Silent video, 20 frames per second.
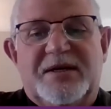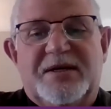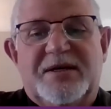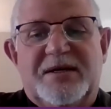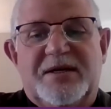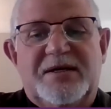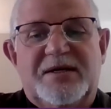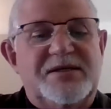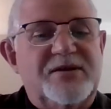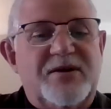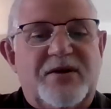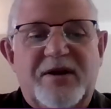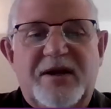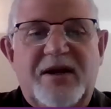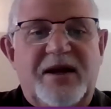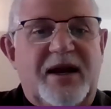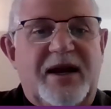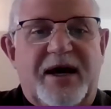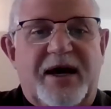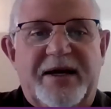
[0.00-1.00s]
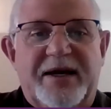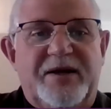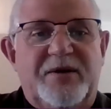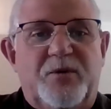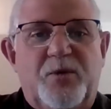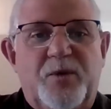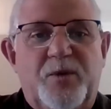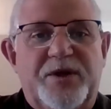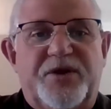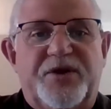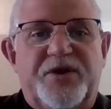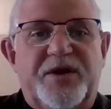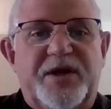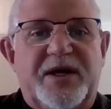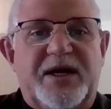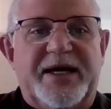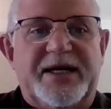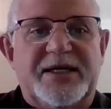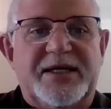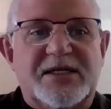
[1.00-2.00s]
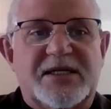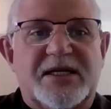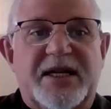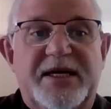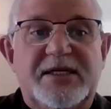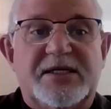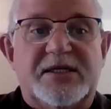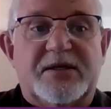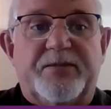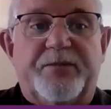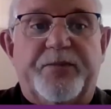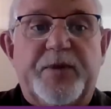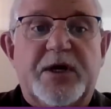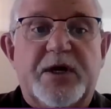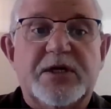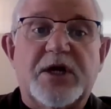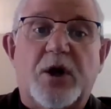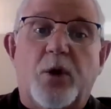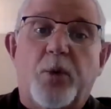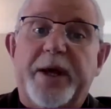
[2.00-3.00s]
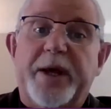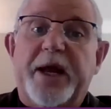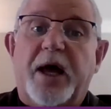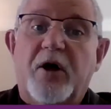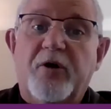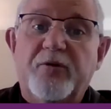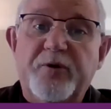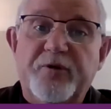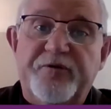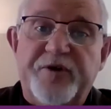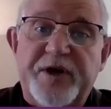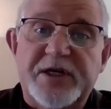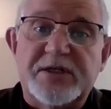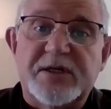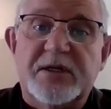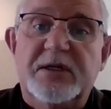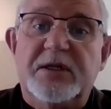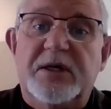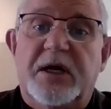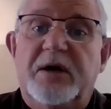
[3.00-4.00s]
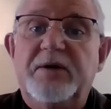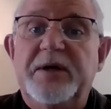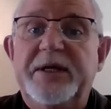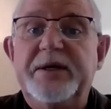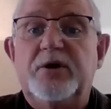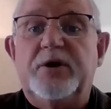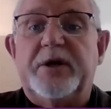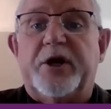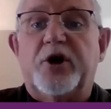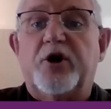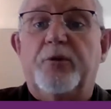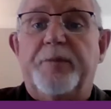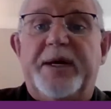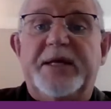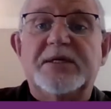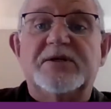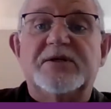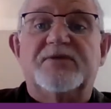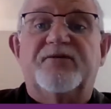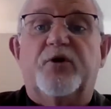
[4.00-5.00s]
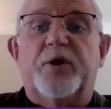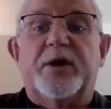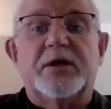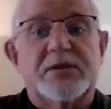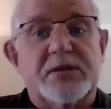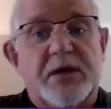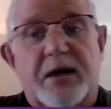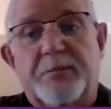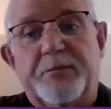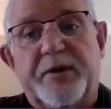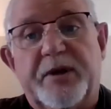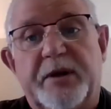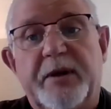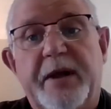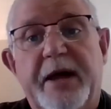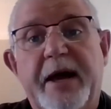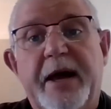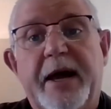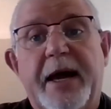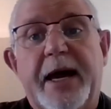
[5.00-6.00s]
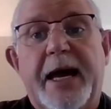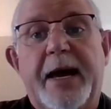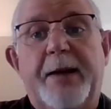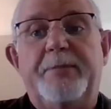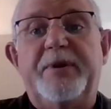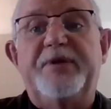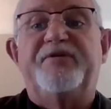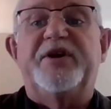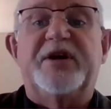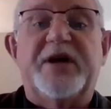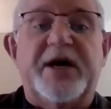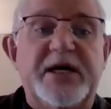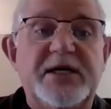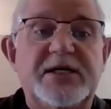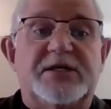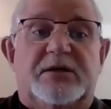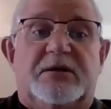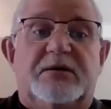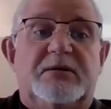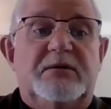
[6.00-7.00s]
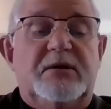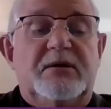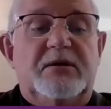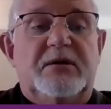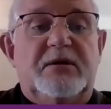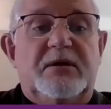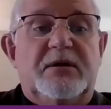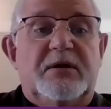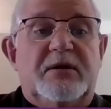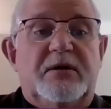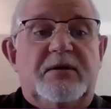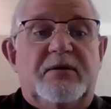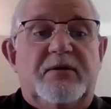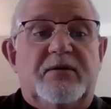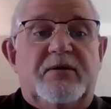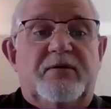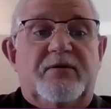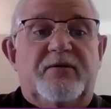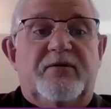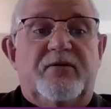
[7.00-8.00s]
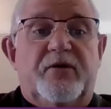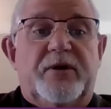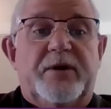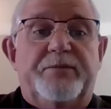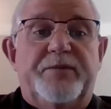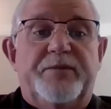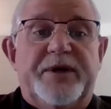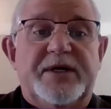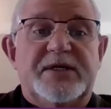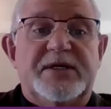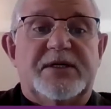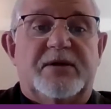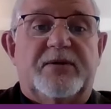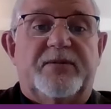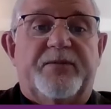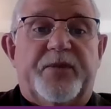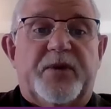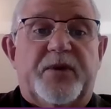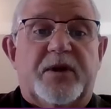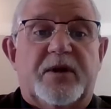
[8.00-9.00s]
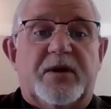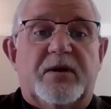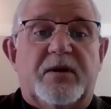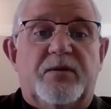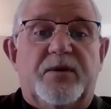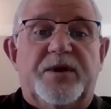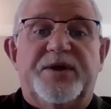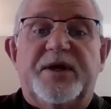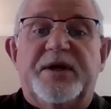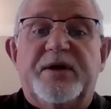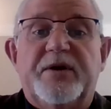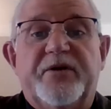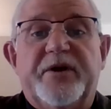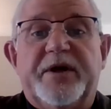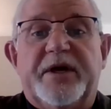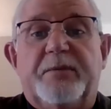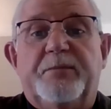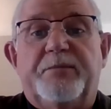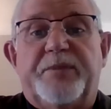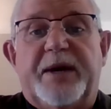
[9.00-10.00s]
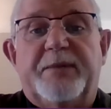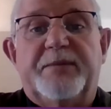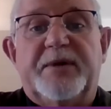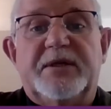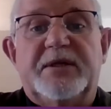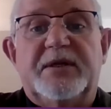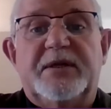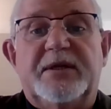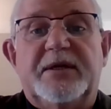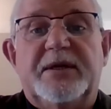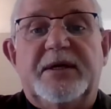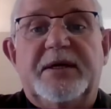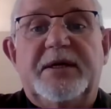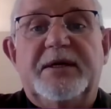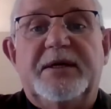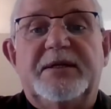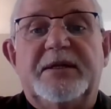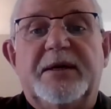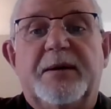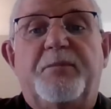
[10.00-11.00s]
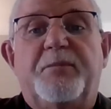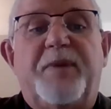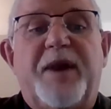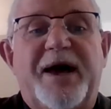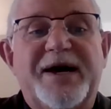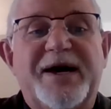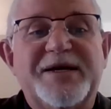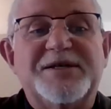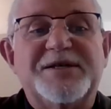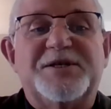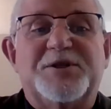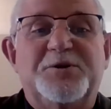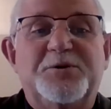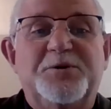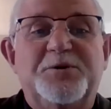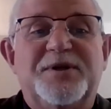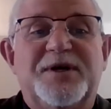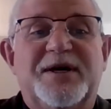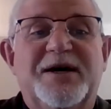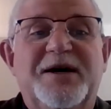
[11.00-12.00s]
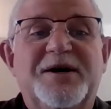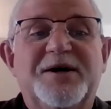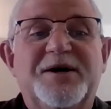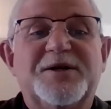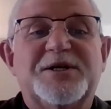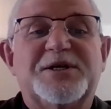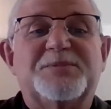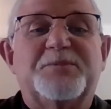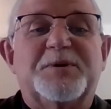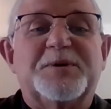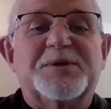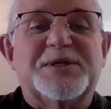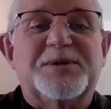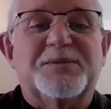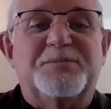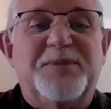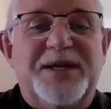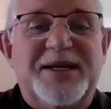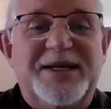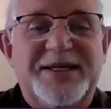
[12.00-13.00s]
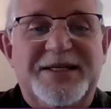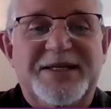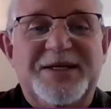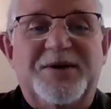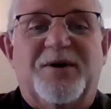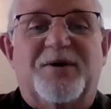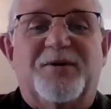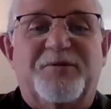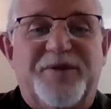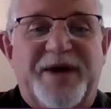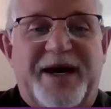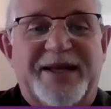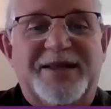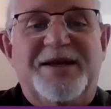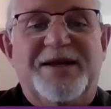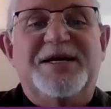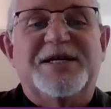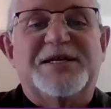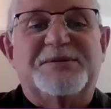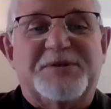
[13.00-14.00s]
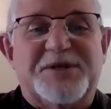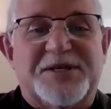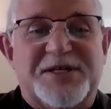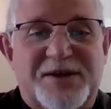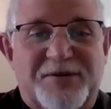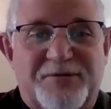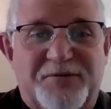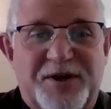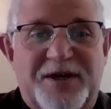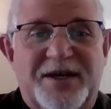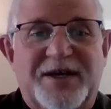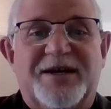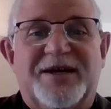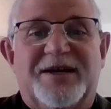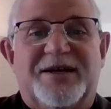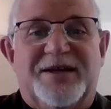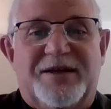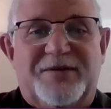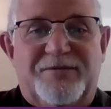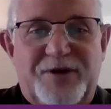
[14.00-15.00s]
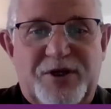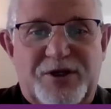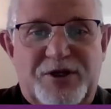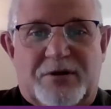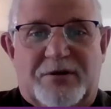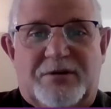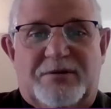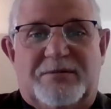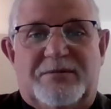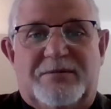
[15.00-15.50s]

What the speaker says: is not in line with legislation. So when health professional only recommends, for example, amplification for a person with a hearing impairment, it applies to the responsibility of that specific individual,